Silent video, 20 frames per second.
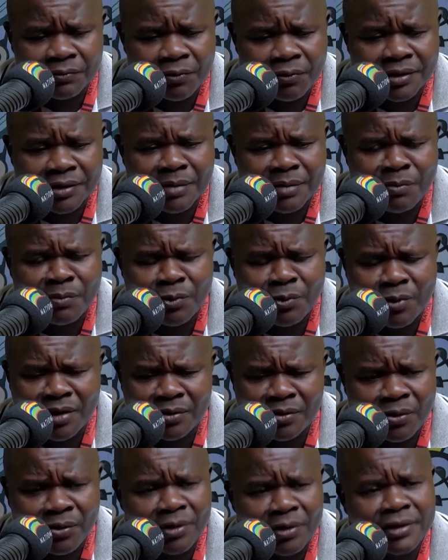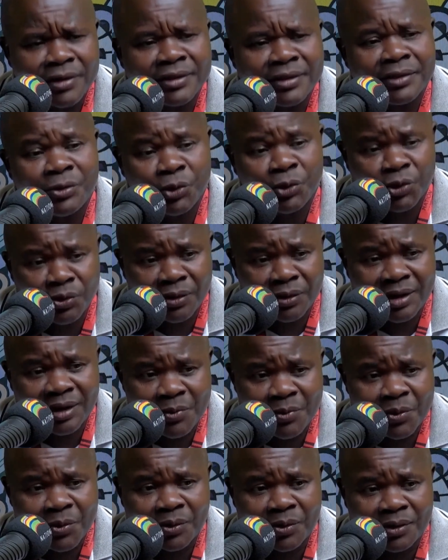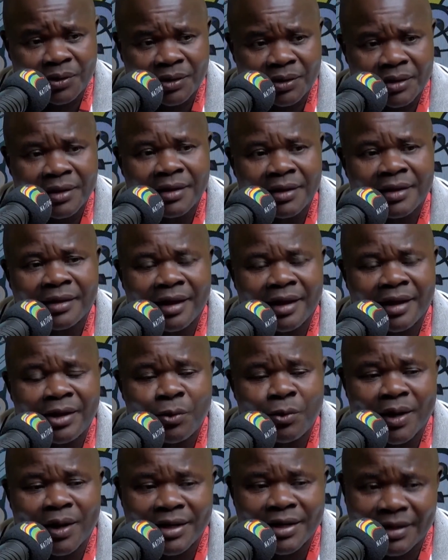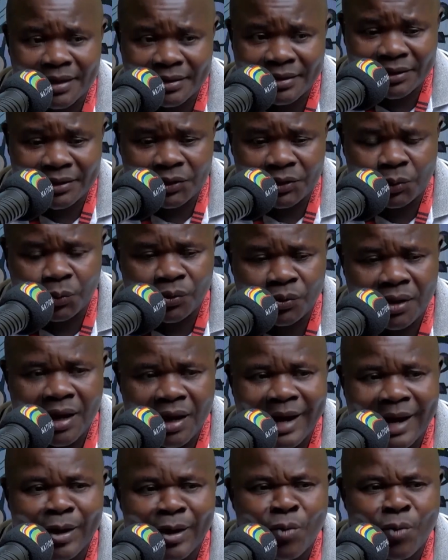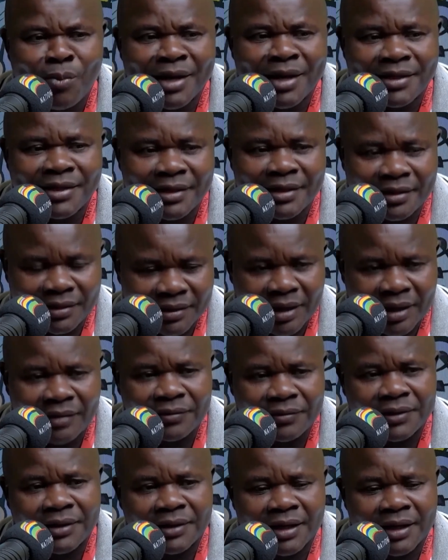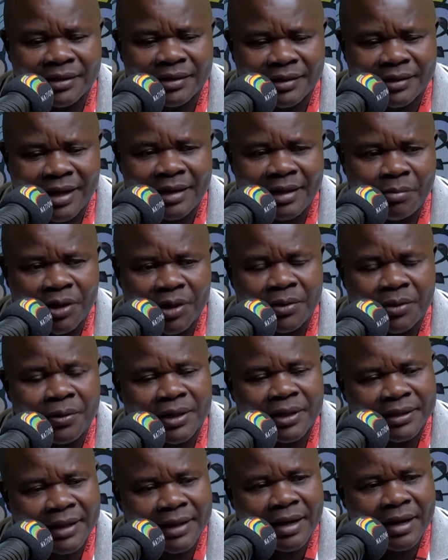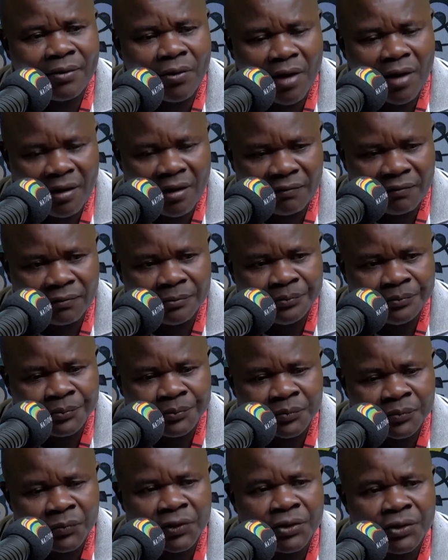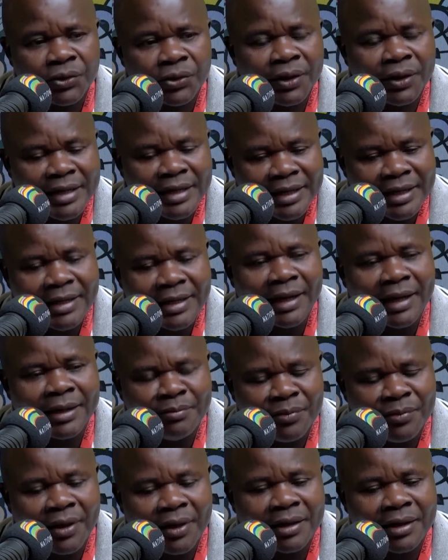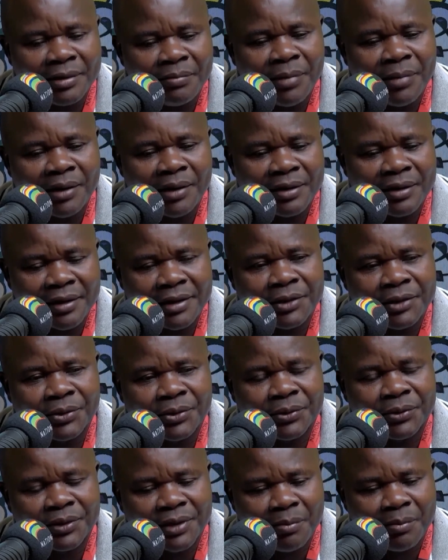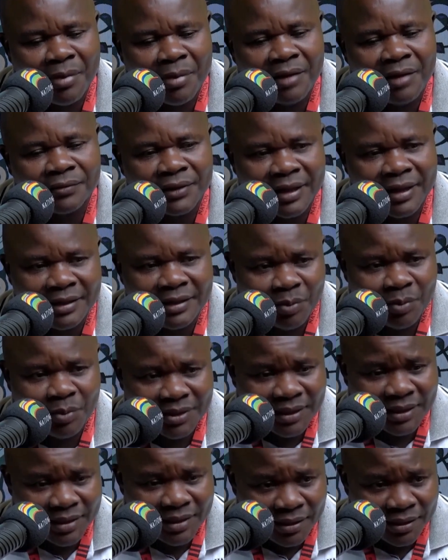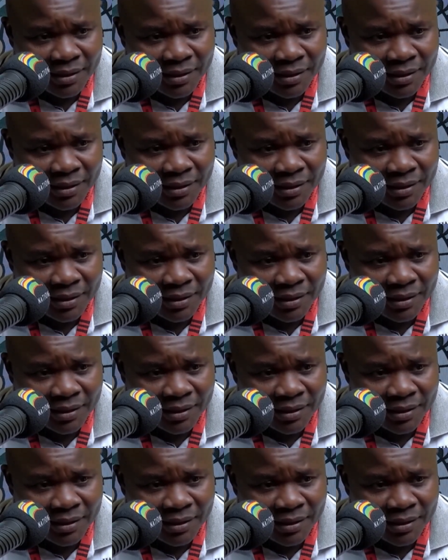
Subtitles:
example, one called institutional capital. That one tells you how much reserves does that particular Sacco have. So anytime that ratio is above 8%,